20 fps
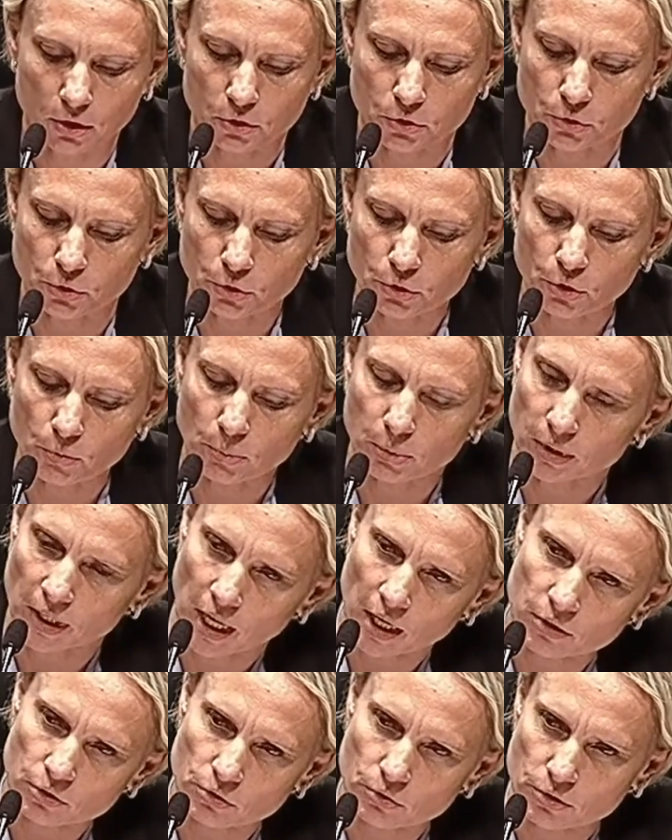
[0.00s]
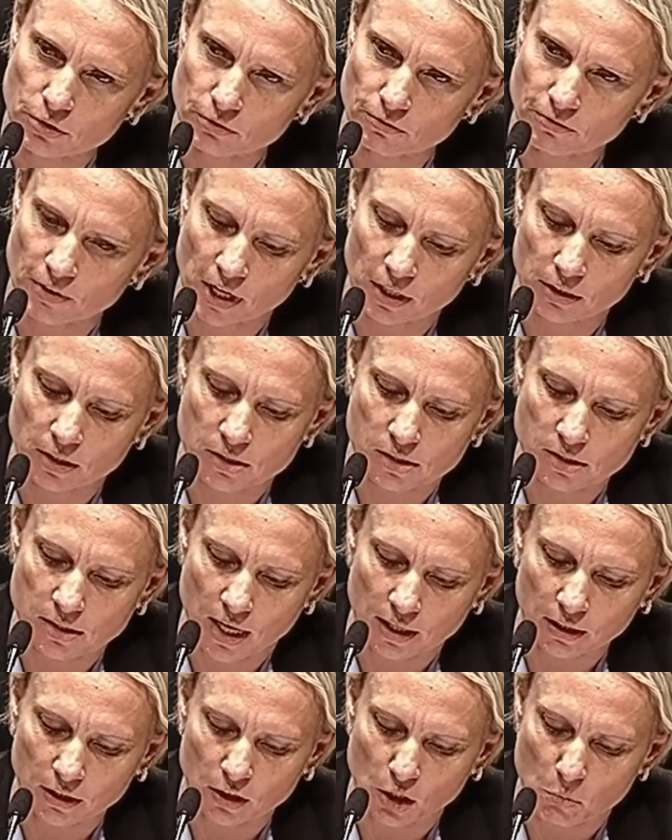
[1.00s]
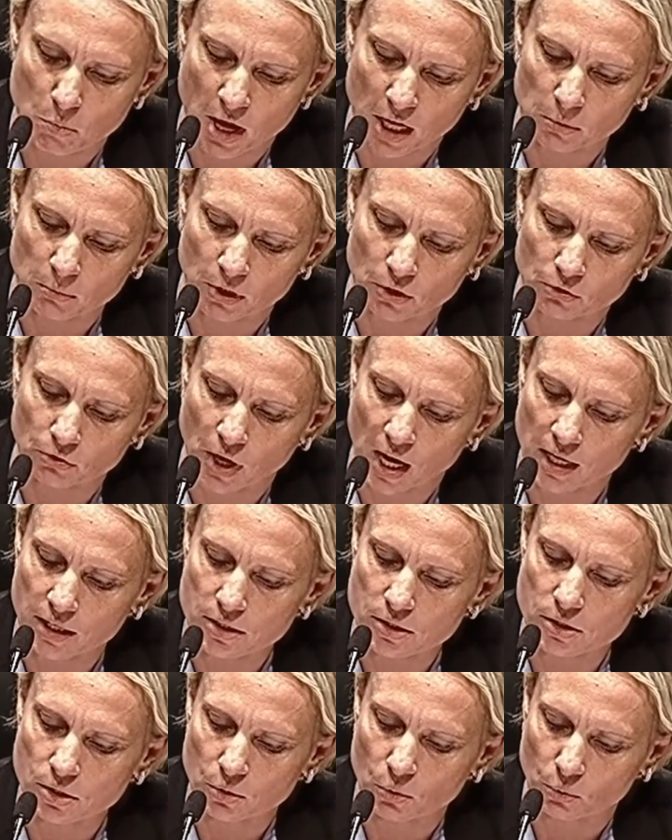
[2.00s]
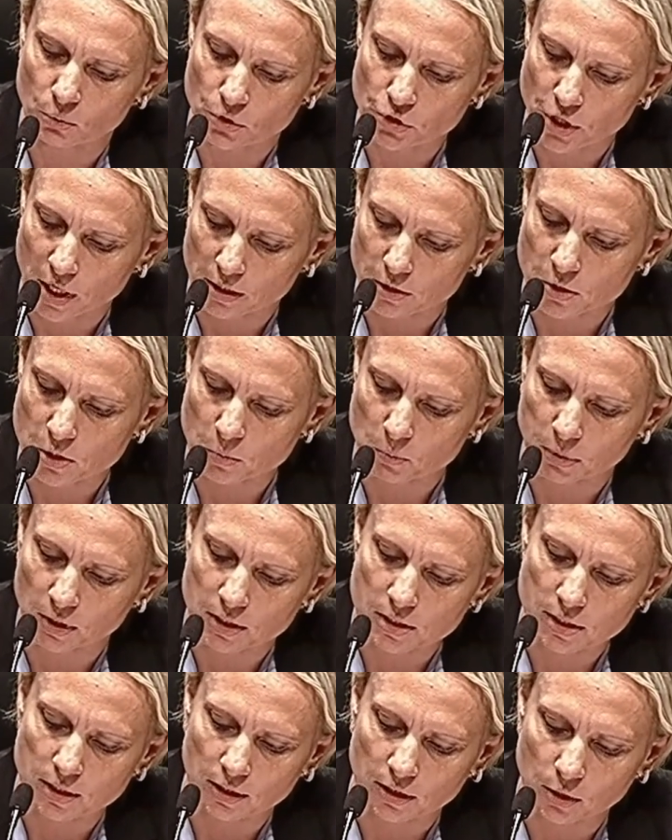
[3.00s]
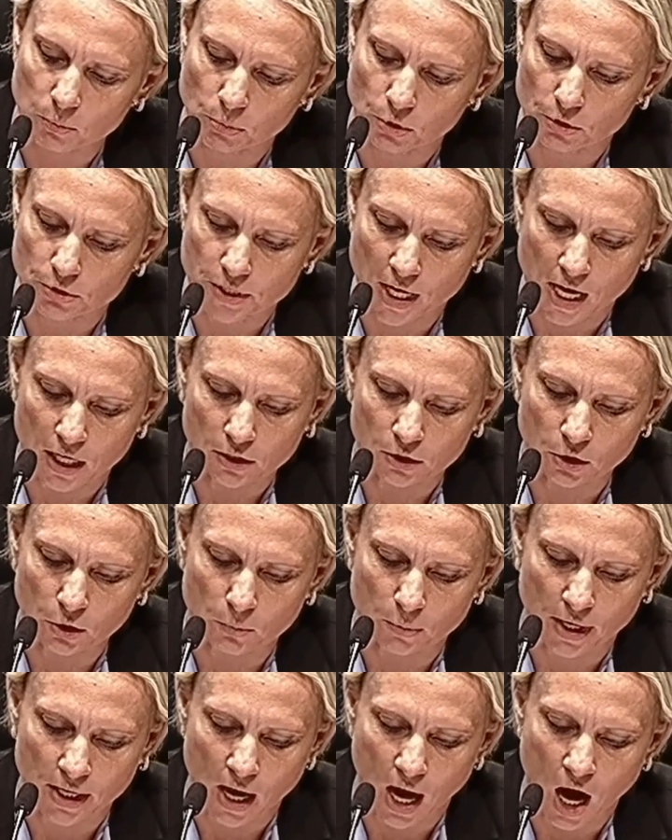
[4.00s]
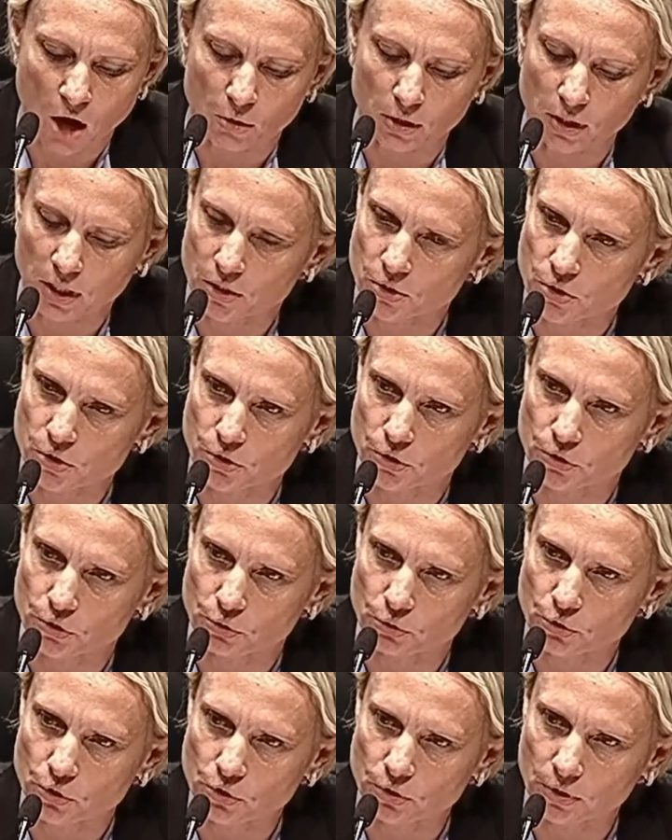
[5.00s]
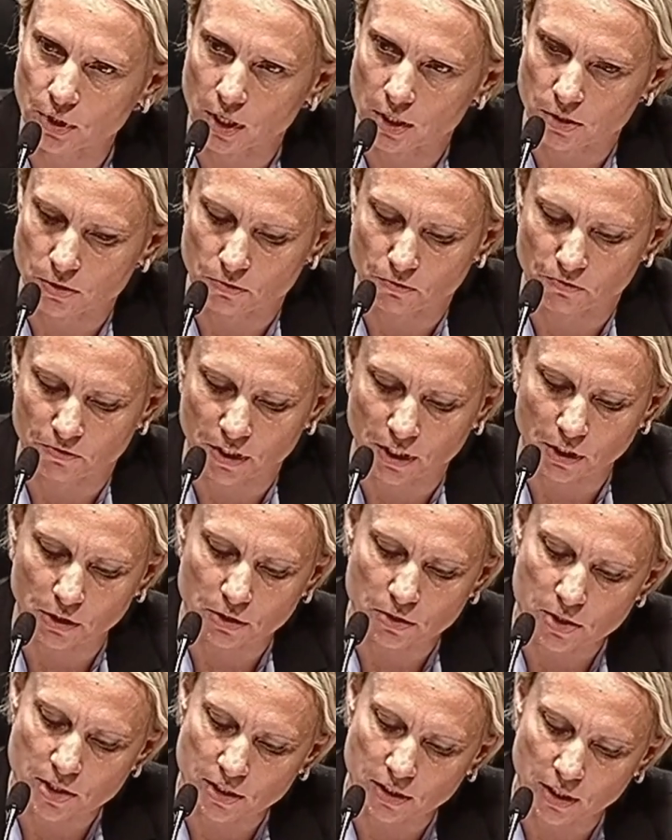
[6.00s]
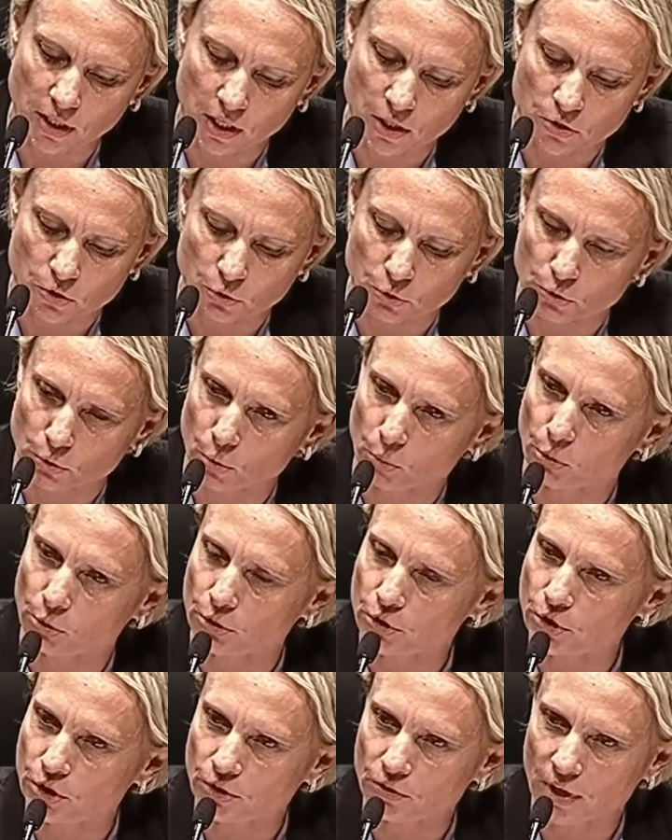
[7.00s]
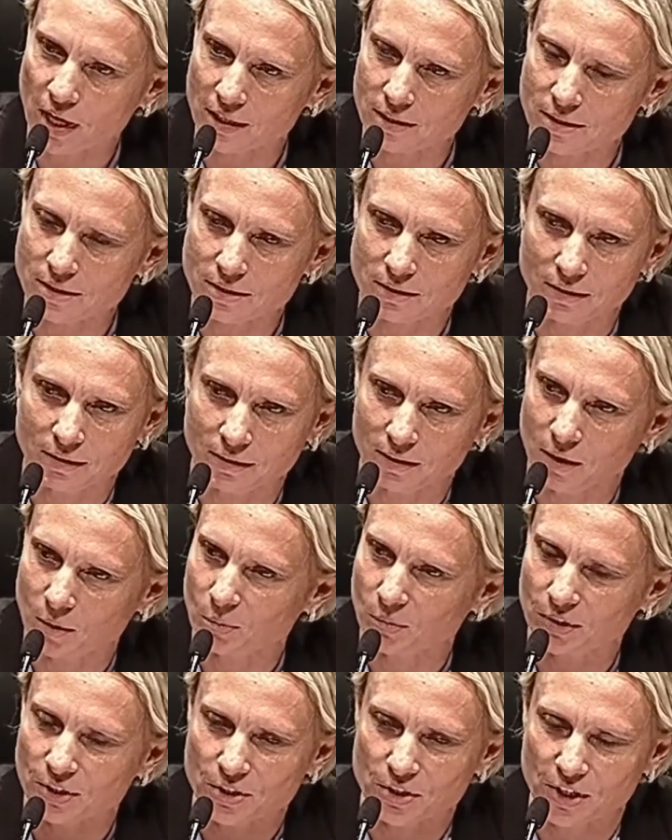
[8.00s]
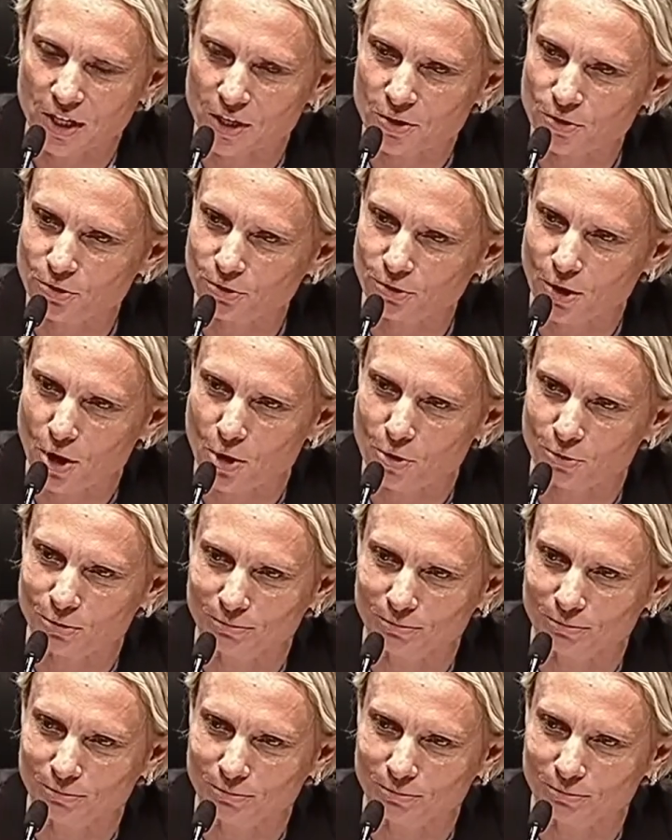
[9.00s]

Do you plan to defend the Second Amendment rights, which are explicitly protected by our Constitution as vigorously as you do abortion rights? Please, yes or no?